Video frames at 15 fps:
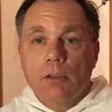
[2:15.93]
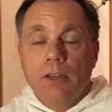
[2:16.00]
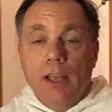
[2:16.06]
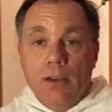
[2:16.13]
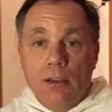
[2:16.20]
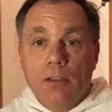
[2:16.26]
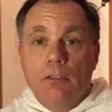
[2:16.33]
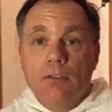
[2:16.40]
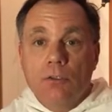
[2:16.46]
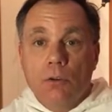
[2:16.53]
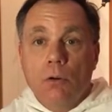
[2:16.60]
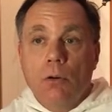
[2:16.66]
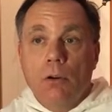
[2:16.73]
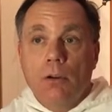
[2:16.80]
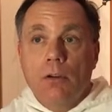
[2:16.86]
that is,
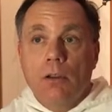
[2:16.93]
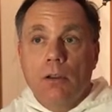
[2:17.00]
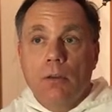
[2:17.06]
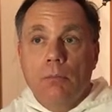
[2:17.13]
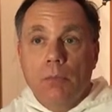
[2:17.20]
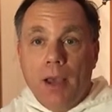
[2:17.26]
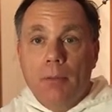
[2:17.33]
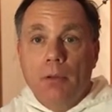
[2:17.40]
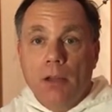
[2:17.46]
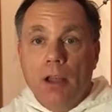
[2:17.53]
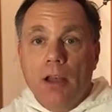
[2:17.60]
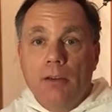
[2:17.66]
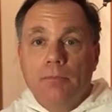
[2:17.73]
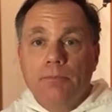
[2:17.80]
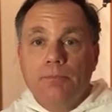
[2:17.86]
toward
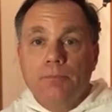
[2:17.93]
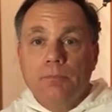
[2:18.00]
Babylon.